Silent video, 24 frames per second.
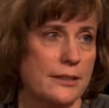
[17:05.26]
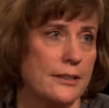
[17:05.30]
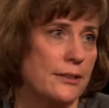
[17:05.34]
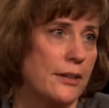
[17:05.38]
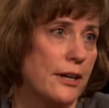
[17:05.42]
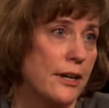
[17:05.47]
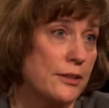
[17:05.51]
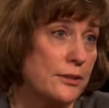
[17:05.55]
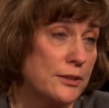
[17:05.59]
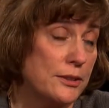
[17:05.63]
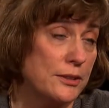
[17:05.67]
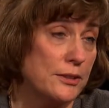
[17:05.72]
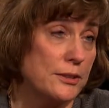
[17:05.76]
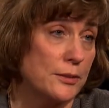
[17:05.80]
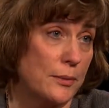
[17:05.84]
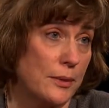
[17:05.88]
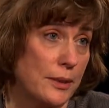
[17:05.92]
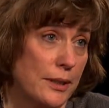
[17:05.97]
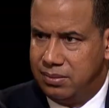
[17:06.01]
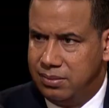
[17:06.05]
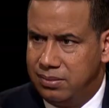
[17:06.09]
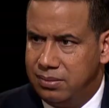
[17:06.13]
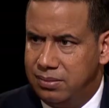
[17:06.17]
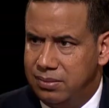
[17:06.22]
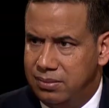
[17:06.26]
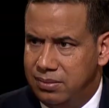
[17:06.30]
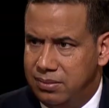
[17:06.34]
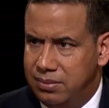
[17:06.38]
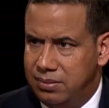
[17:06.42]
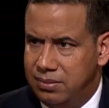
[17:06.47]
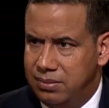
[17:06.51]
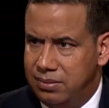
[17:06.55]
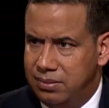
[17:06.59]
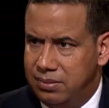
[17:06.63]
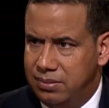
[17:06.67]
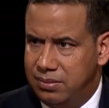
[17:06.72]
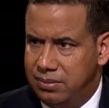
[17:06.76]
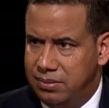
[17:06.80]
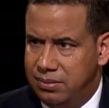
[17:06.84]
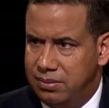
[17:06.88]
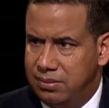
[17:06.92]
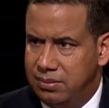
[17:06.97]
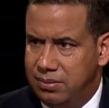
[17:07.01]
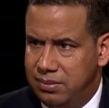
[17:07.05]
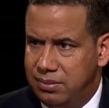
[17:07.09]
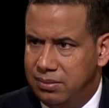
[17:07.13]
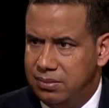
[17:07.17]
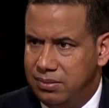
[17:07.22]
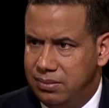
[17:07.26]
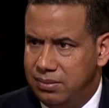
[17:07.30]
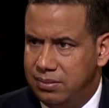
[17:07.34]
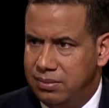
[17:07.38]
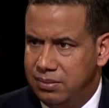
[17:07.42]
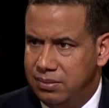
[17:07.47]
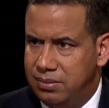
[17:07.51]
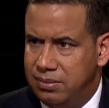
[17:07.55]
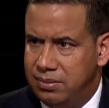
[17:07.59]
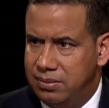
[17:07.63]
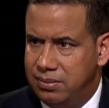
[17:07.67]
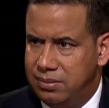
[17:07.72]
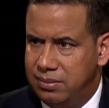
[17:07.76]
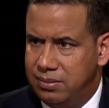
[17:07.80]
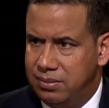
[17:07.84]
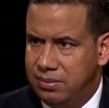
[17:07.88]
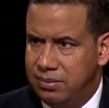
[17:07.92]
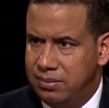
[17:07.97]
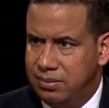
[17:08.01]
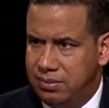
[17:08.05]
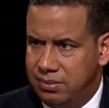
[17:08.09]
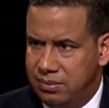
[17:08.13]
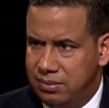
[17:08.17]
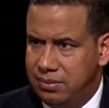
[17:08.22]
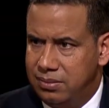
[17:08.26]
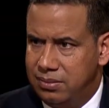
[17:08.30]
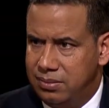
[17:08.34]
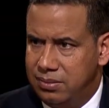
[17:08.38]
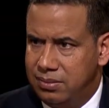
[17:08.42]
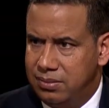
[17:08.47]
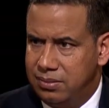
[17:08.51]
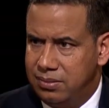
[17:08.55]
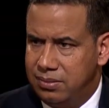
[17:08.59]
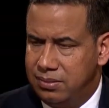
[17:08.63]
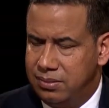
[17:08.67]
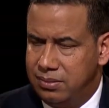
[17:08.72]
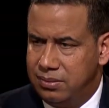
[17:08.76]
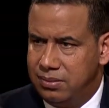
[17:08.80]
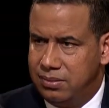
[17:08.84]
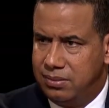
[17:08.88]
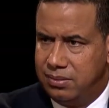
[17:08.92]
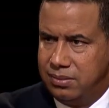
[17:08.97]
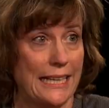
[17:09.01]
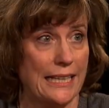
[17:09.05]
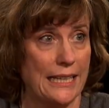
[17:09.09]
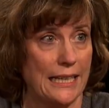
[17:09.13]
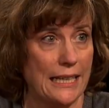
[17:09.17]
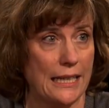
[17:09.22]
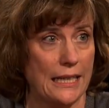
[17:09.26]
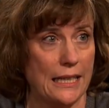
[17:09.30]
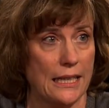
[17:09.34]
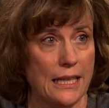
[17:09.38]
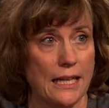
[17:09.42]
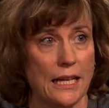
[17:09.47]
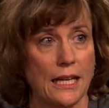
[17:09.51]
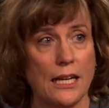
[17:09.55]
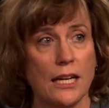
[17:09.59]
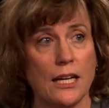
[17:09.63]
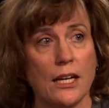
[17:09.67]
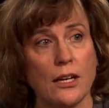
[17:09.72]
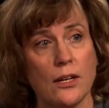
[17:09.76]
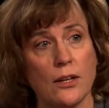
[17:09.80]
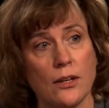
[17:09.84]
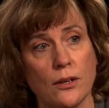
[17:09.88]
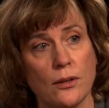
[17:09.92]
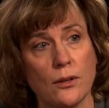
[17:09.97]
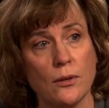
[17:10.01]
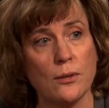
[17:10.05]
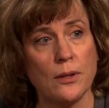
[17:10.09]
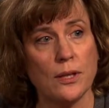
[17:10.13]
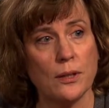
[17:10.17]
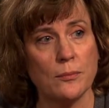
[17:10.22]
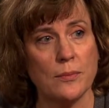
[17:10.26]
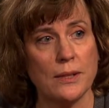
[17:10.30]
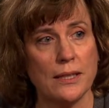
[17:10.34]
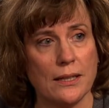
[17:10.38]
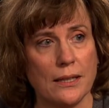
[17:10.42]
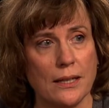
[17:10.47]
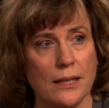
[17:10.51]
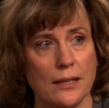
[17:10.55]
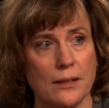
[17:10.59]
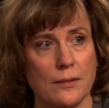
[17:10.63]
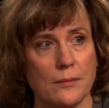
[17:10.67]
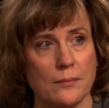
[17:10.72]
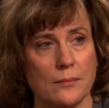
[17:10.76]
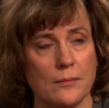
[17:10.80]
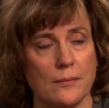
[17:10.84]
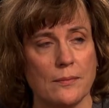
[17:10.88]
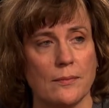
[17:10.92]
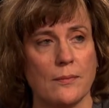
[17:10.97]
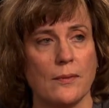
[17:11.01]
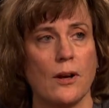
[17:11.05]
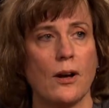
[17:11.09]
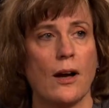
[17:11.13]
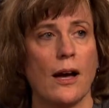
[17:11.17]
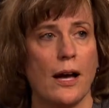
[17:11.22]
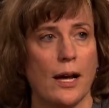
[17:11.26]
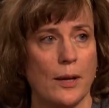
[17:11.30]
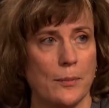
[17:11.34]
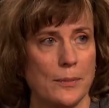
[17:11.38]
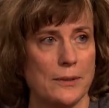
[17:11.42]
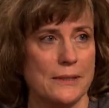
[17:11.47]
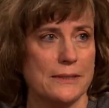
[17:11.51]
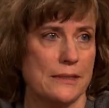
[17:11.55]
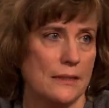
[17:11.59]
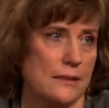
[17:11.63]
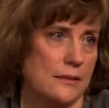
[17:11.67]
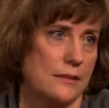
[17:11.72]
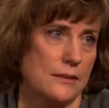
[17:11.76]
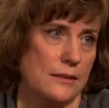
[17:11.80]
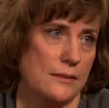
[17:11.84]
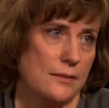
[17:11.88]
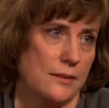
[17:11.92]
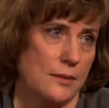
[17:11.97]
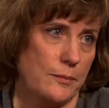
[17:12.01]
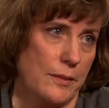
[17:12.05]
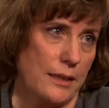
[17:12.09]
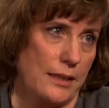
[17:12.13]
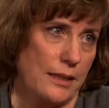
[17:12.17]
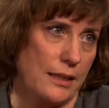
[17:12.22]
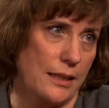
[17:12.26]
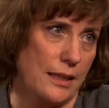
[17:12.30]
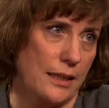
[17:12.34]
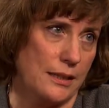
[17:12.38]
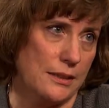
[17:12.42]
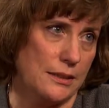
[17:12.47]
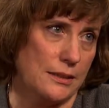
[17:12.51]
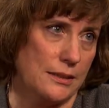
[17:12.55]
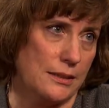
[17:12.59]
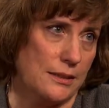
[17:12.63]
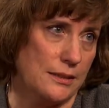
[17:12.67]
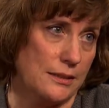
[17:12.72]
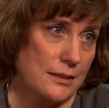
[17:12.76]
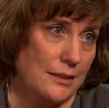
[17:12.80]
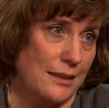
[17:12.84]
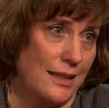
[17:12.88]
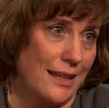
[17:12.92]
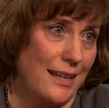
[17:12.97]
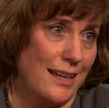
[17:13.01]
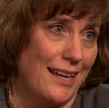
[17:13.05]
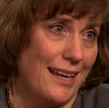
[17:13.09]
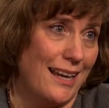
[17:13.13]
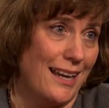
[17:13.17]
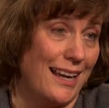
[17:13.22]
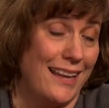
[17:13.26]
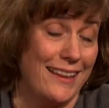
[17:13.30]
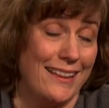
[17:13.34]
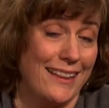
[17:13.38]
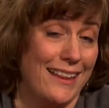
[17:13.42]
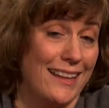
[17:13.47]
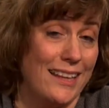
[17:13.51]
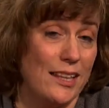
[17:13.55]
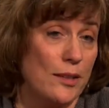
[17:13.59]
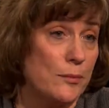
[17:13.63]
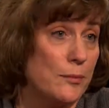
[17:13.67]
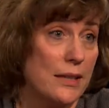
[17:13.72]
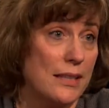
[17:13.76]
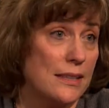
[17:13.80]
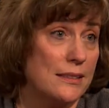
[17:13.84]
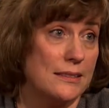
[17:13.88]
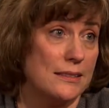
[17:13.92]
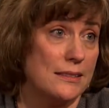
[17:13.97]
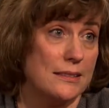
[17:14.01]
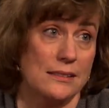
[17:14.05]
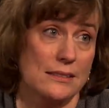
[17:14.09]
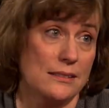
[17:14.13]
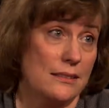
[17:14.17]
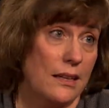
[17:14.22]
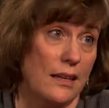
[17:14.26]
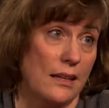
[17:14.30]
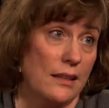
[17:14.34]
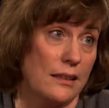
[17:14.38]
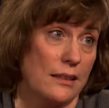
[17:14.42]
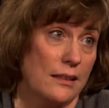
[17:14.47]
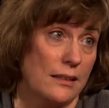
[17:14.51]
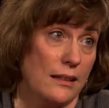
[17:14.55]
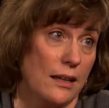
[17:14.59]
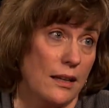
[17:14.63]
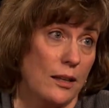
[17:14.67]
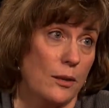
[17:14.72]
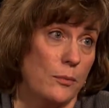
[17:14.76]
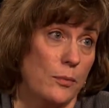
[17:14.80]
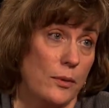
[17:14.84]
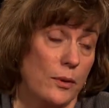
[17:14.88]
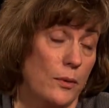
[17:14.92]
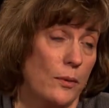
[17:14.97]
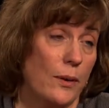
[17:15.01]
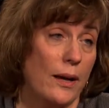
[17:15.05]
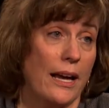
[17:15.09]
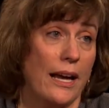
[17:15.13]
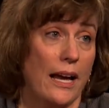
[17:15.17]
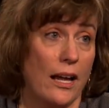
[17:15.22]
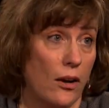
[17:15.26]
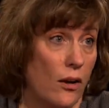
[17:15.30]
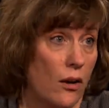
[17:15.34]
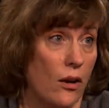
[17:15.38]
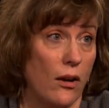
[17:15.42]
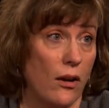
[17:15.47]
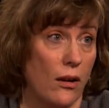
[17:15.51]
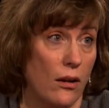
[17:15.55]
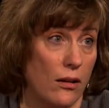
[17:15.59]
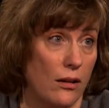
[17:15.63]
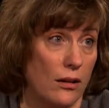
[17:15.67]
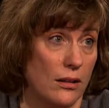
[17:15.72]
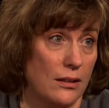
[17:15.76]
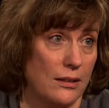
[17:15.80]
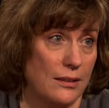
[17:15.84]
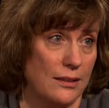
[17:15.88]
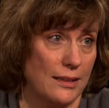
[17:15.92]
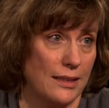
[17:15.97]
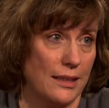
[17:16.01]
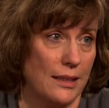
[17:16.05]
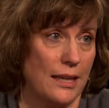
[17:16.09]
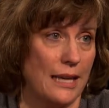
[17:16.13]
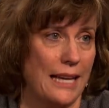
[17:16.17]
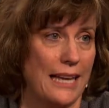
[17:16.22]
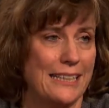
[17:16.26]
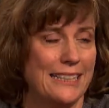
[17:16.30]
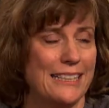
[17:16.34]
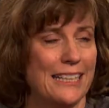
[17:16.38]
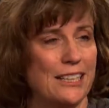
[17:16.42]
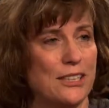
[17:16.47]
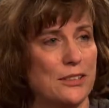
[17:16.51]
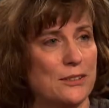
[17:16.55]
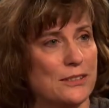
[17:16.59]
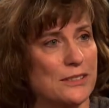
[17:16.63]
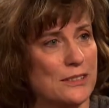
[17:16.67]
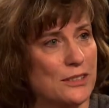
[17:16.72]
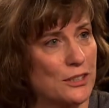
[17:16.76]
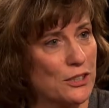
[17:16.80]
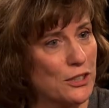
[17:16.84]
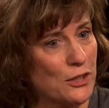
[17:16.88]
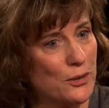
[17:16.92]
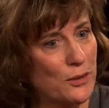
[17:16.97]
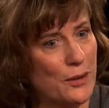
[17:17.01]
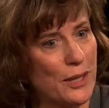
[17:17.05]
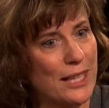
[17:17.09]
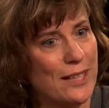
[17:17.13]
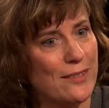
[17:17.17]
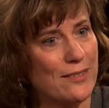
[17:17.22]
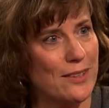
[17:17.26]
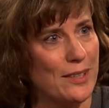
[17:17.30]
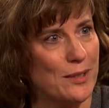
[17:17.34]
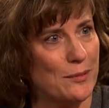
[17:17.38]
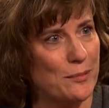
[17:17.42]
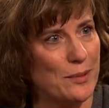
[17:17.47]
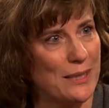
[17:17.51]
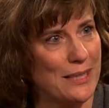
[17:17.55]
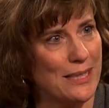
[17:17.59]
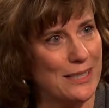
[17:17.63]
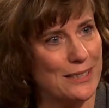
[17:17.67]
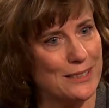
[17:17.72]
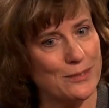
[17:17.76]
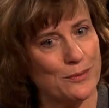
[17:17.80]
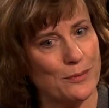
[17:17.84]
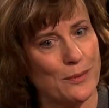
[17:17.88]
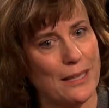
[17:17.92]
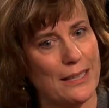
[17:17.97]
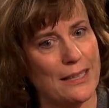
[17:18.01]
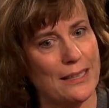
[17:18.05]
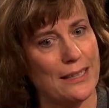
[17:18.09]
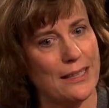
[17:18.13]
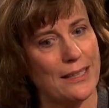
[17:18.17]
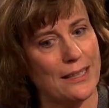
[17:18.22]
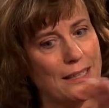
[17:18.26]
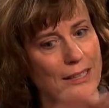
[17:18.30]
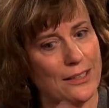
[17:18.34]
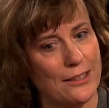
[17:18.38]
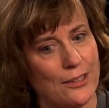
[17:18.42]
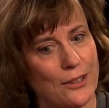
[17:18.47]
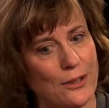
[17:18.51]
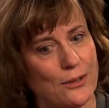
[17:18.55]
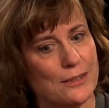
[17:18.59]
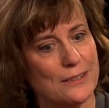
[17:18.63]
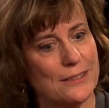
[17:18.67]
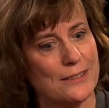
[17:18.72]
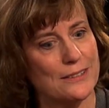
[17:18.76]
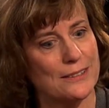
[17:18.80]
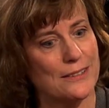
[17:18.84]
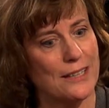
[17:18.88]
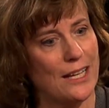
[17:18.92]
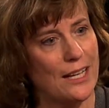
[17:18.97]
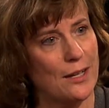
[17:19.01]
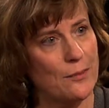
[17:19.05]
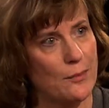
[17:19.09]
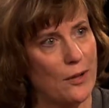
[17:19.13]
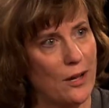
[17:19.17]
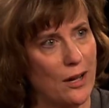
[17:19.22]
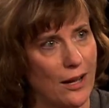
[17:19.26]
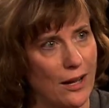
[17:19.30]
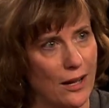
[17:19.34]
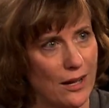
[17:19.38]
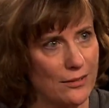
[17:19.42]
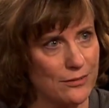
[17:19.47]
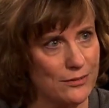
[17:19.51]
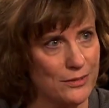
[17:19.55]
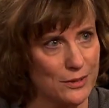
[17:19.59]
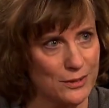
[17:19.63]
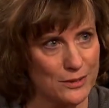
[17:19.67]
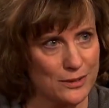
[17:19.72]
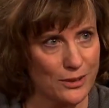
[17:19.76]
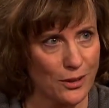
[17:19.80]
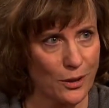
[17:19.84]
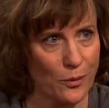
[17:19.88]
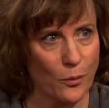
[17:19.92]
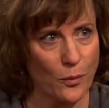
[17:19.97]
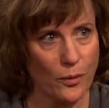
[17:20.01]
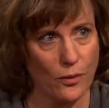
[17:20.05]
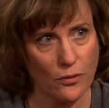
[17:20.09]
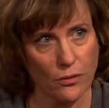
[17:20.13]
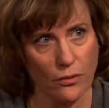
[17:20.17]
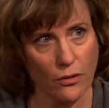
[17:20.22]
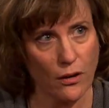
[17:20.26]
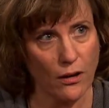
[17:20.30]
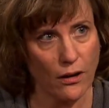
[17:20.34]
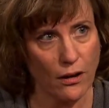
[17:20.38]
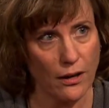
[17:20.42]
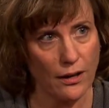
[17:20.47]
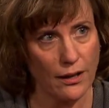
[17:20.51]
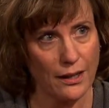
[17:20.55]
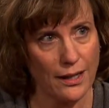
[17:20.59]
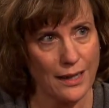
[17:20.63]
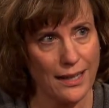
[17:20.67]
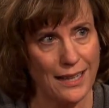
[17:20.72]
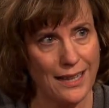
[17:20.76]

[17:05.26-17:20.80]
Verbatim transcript: to one hundred twenty morphine equivalents every day of what you're taking, you can become hypersensitive to medication. And then the medicine's not going to help you at all. And yet you still crave it, because when the doses come off, you start withdrawing.